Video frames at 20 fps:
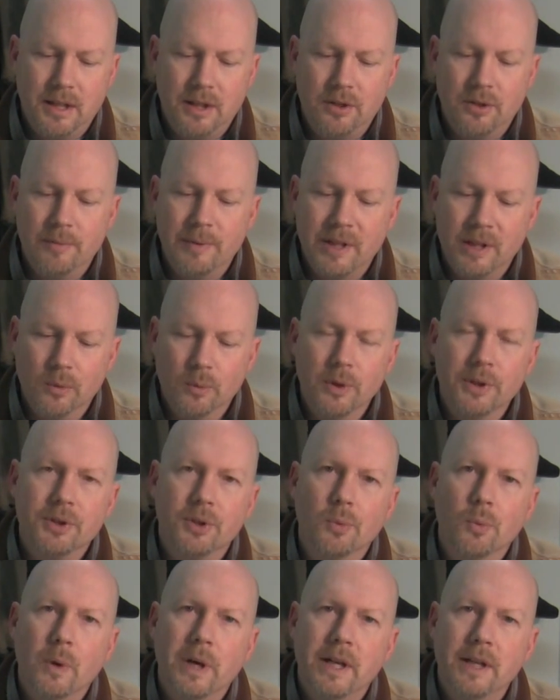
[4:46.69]
No matter what
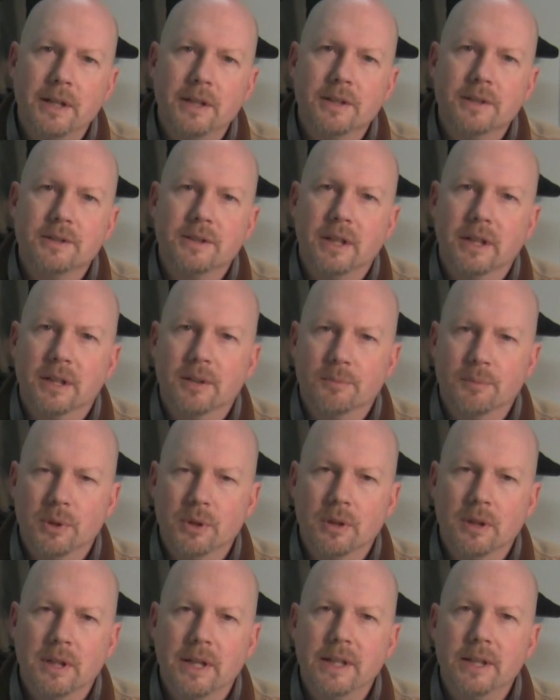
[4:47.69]
the weight is, I can
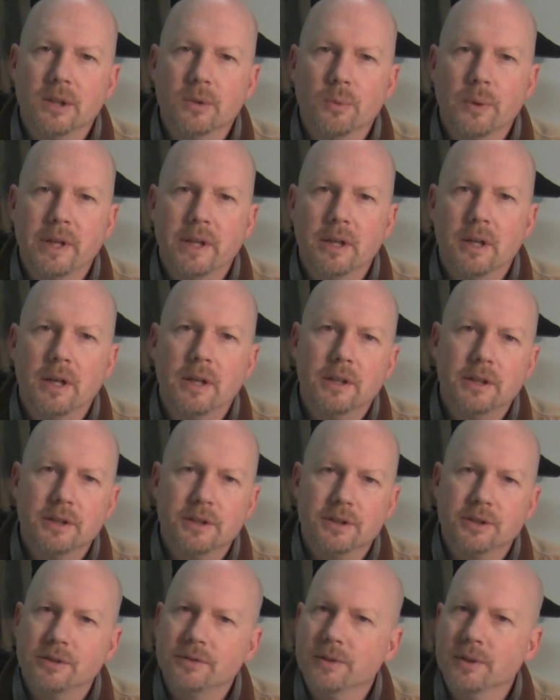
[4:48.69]
put a lighter weight on it
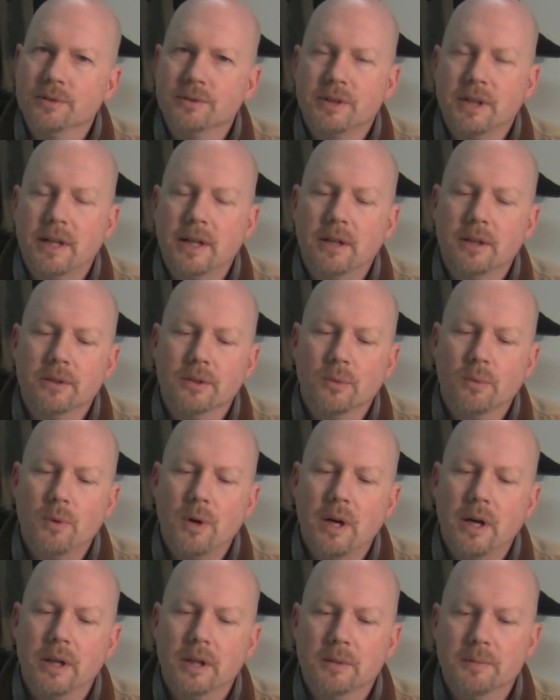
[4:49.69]
and it just floats higher in the
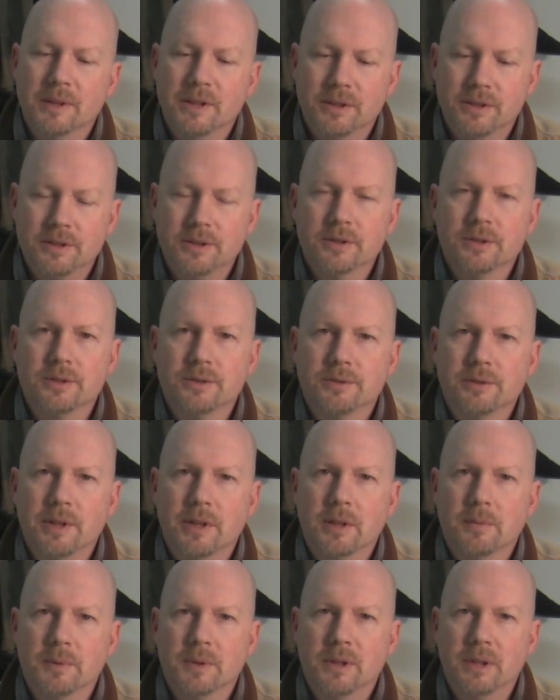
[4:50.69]
water, but it's still straight
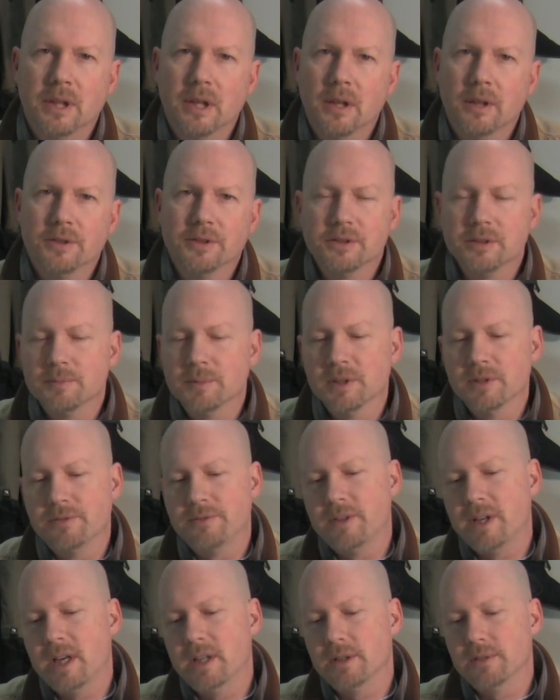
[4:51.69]
up and down. Some of the
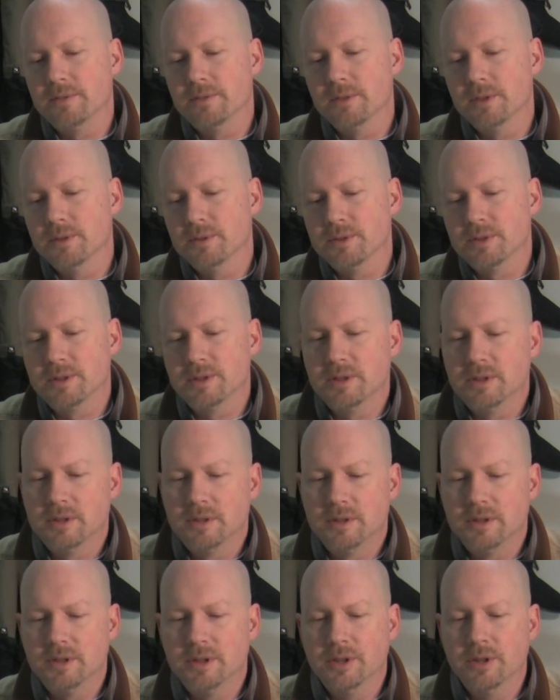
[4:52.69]
fatter floats,
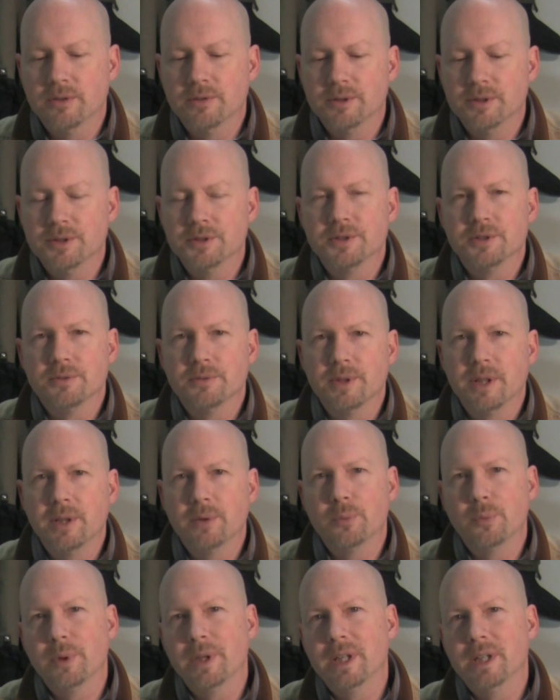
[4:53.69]
you don't use the
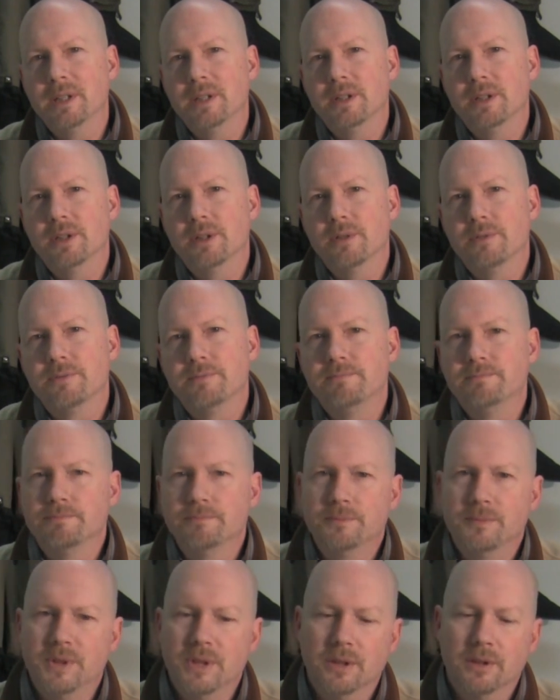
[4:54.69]
right weight, they'll
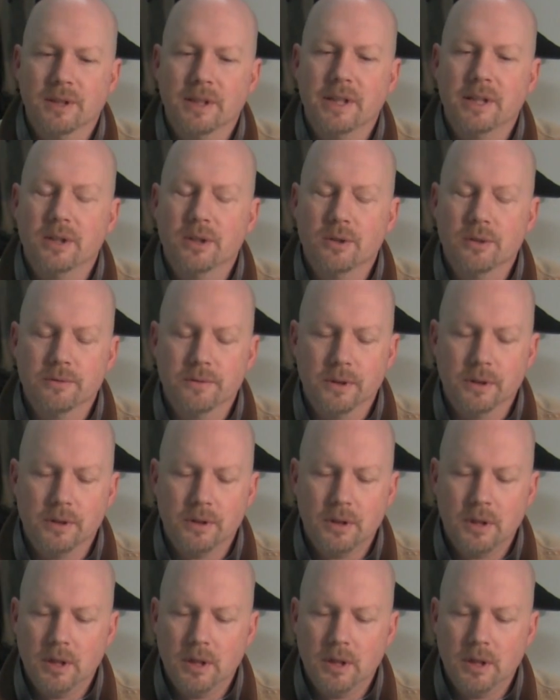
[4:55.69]
lay over.